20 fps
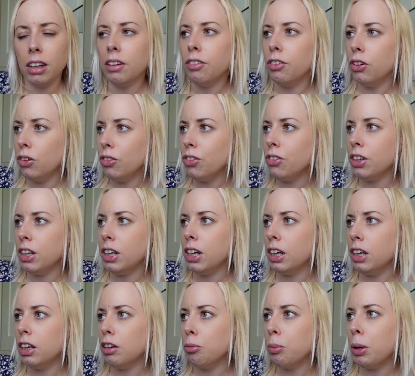If you've seen
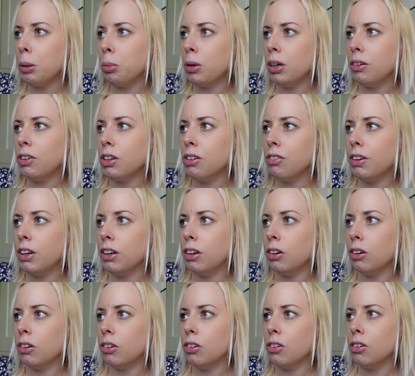any of my previous
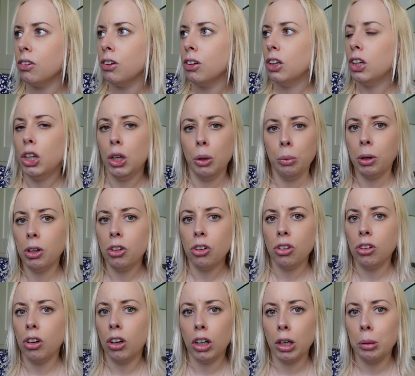videos, you are
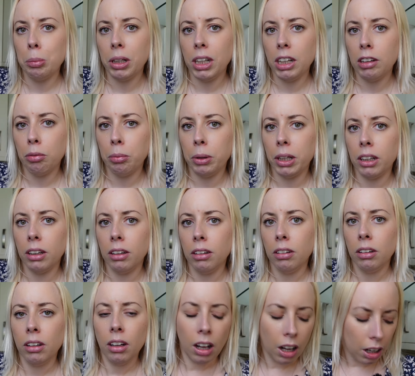just not gonna believe me.
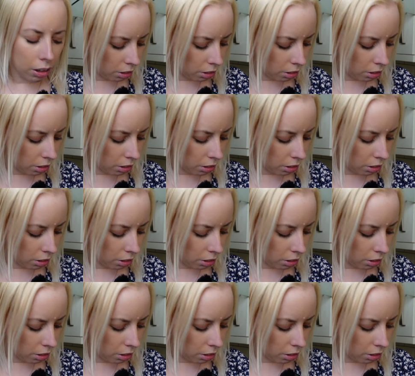I